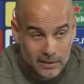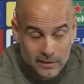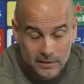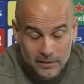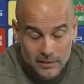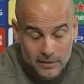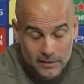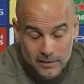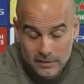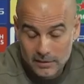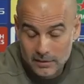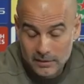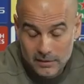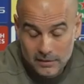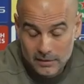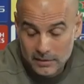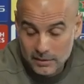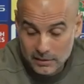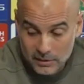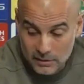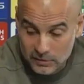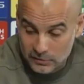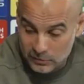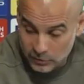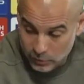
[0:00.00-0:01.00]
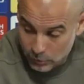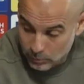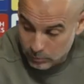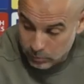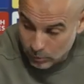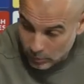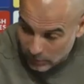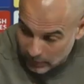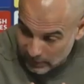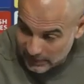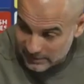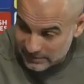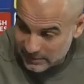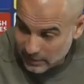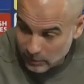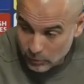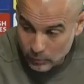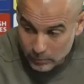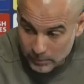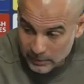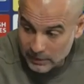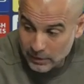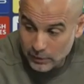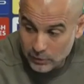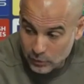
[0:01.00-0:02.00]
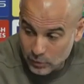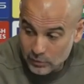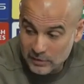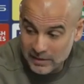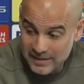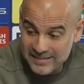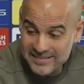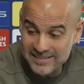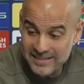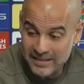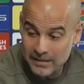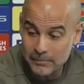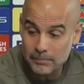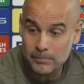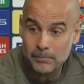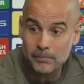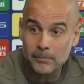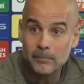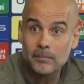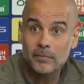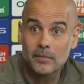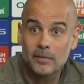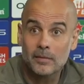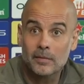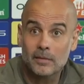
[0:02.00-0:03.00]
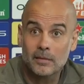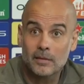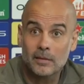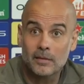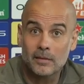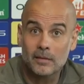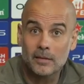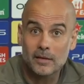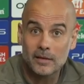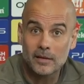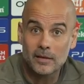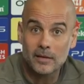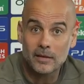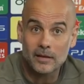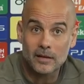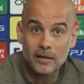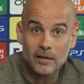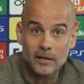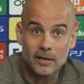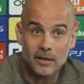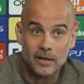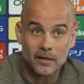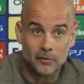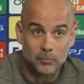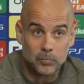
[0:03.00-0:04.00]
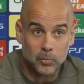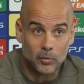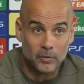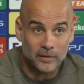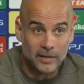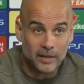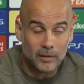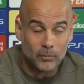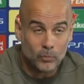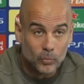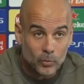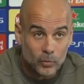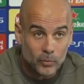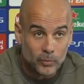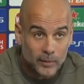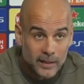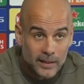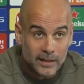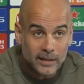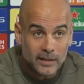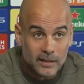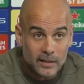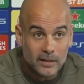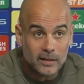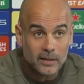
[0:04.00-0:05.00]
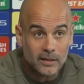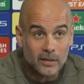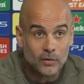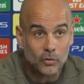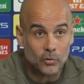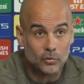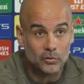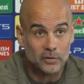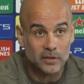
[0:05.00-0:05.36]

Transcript: It's not a case of lacking respect about Real Madrid or any opponent. I think about what we're going to do.